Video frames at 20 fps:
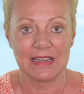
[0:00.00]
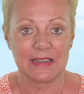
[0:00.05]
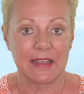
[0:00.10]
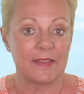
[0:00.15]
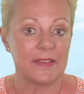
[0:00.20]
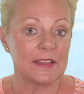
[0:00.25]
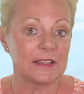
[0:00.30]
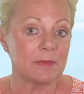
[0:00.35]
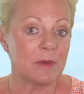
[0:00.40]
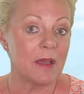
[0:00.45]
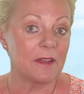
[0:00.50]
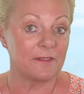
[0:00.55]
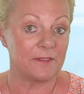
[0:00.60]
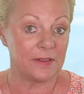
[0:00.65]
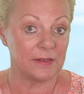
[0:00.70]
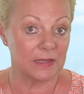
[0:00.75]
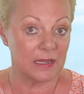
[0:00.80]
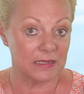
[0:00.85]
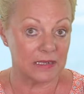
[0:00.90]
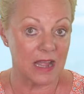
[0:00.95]
Now, this might
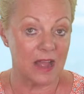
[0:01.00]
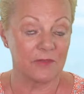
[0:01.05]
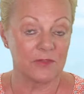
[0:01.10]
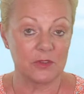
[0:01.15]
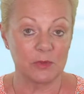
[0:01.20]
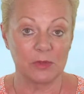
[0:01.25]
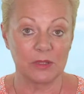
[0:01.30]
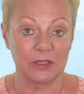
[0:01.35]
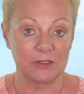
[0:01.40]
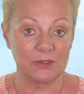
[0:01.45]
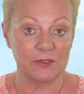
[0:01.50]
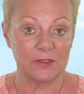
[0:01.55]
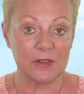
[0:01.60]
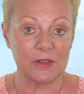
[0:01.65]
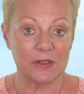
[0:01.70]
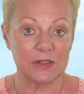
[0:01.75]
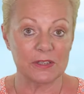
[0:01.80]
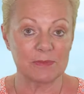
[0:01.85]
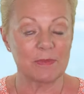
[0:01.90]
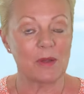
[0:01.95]
feel uncomfortable at
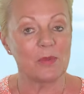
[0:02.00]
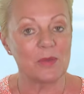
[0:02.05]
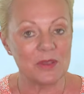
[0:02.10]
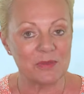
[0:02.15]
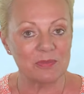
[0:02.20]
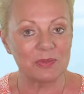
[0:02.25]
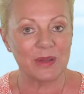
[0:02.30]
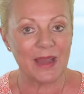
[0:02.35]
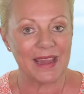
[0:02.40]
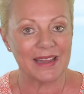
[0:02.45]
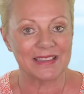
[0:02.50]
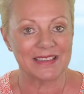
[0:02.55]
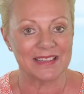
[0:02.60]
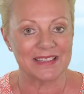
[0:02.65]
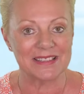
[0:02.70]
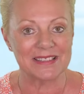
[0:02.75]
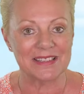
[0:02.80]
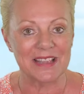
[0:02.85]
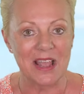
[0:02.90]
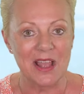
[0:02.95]
first, but with
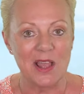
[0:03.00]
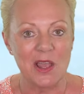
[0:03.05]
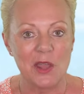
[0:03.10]
practice,